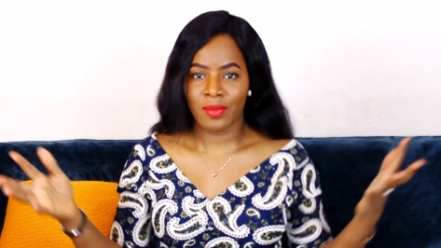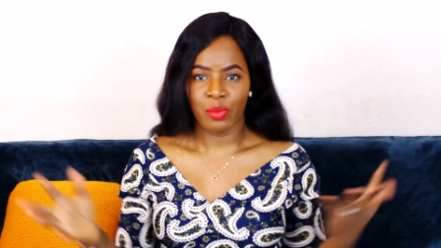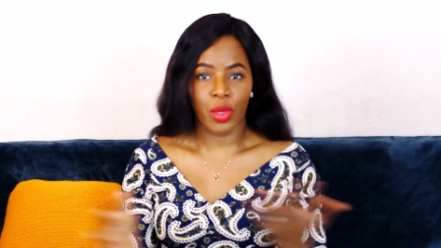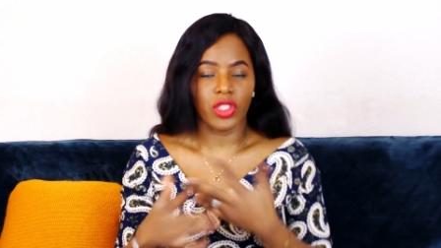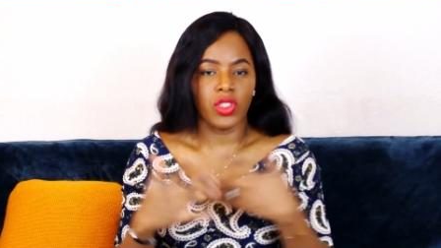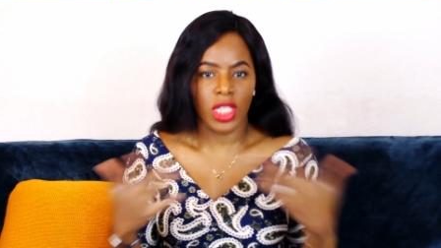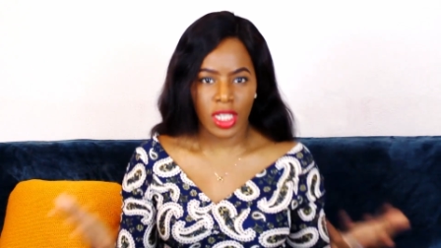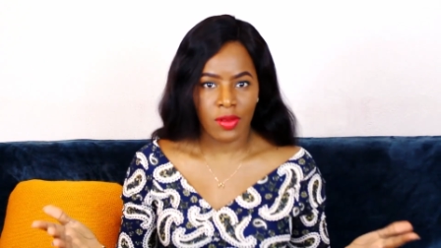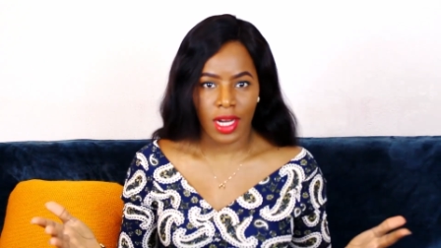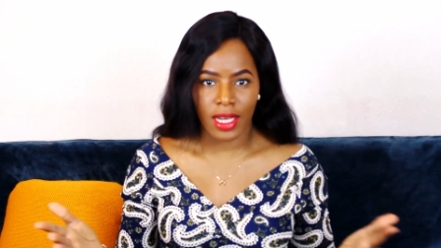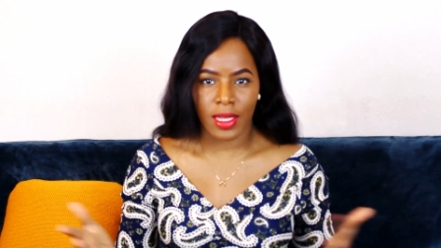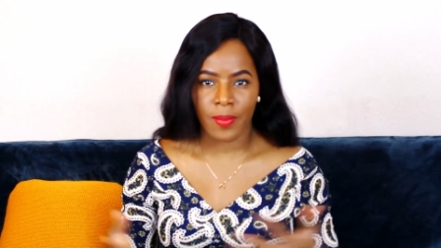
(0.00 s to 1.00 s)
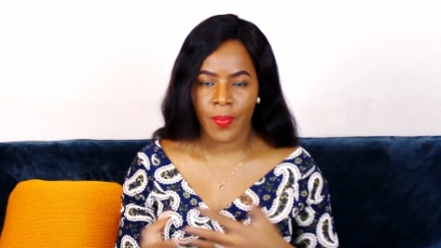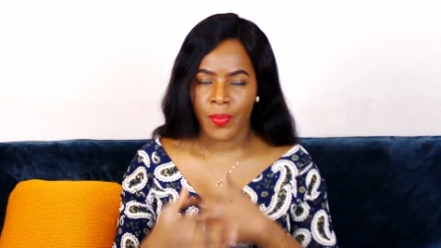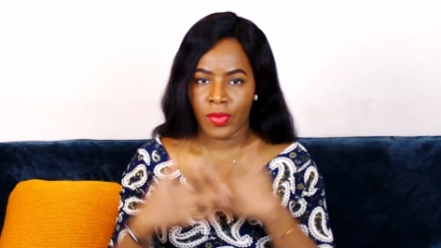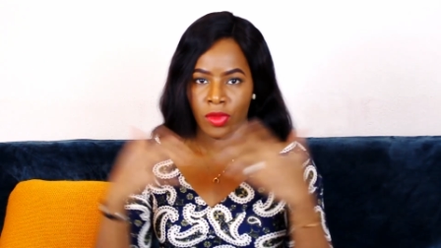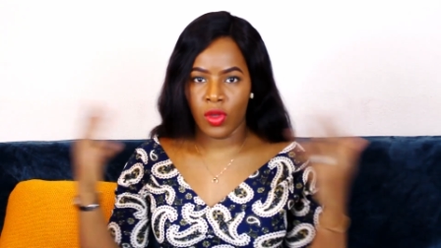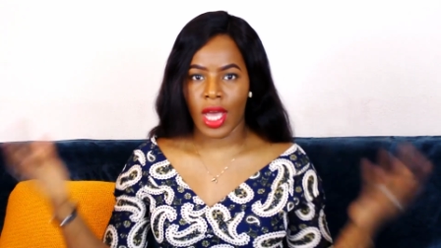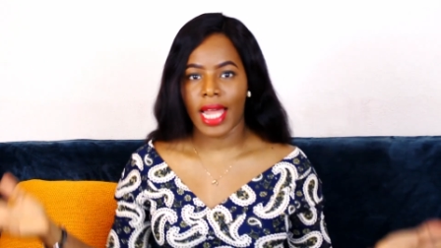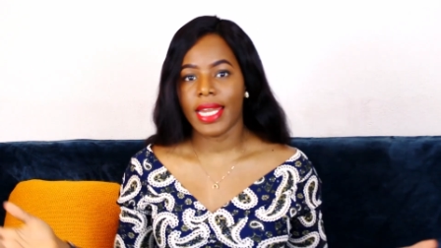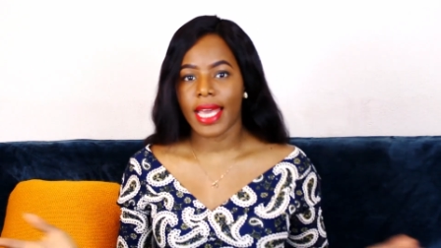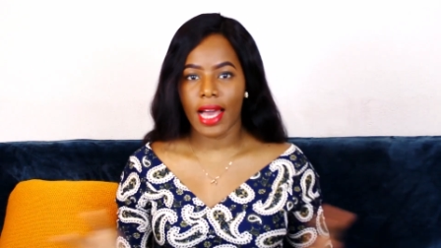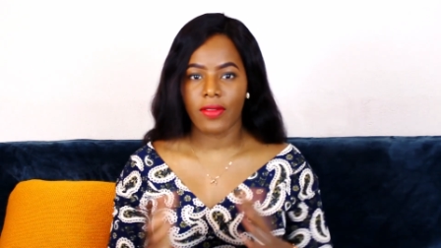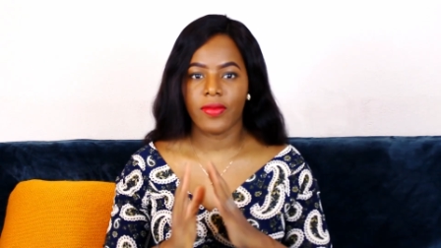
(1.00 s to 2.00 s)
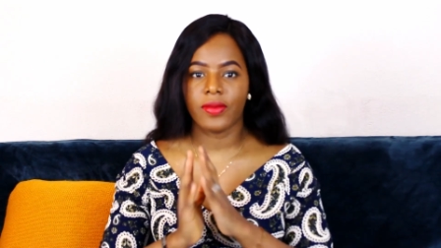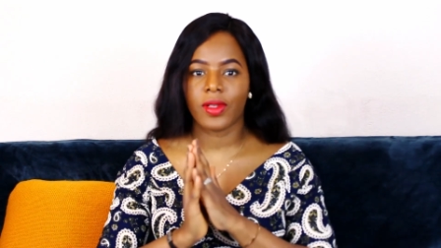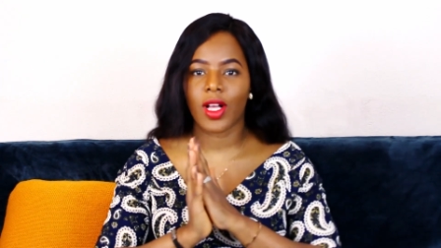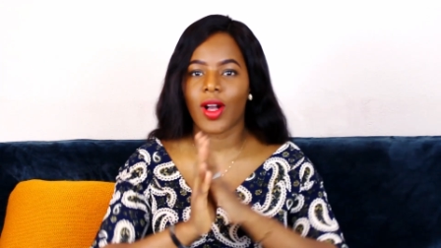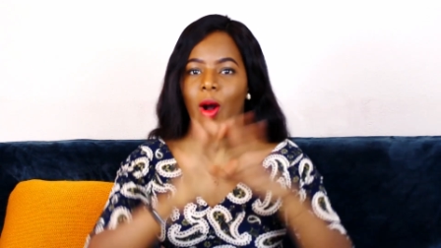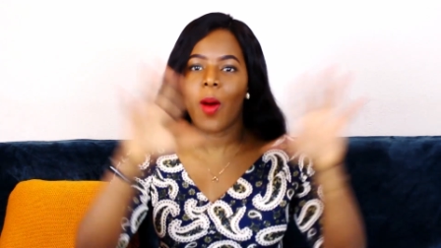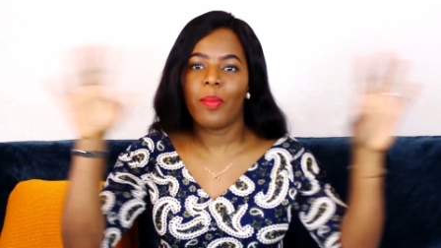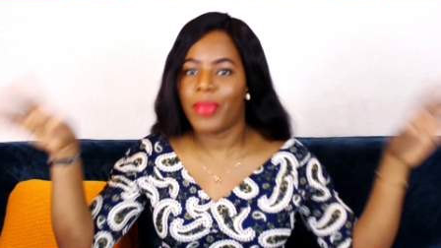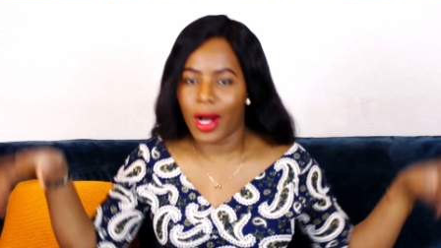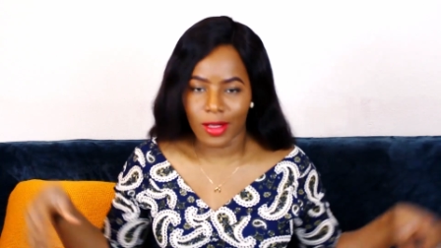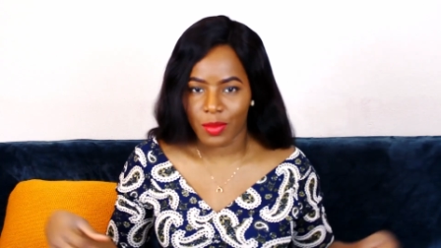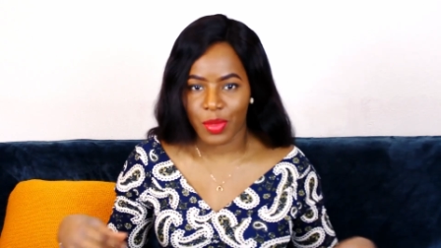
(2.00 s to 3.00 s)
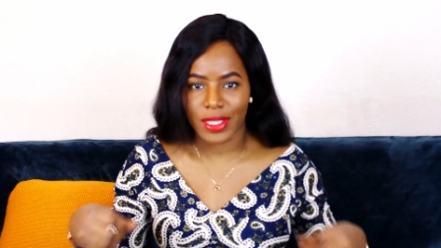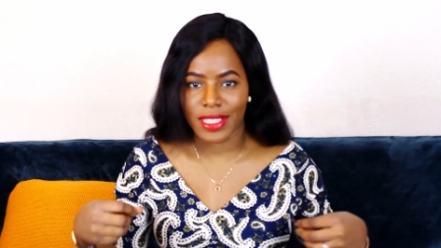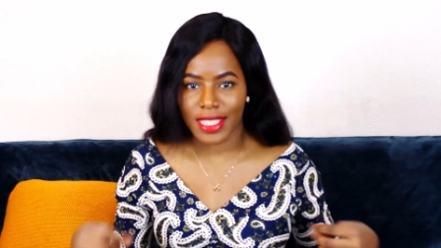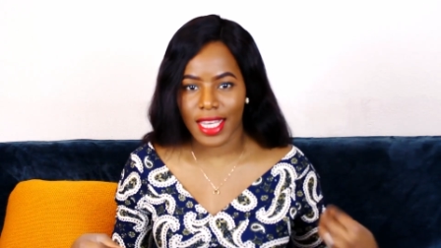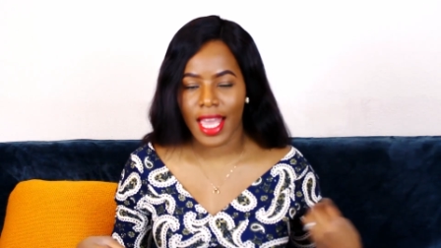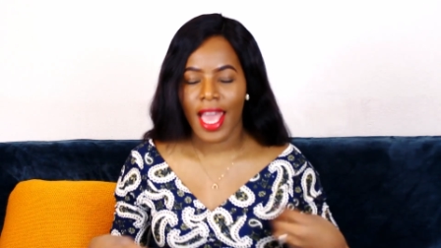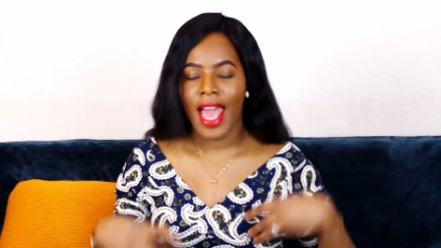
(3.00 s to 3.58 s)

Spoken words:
But generally, you hardly have compound per se.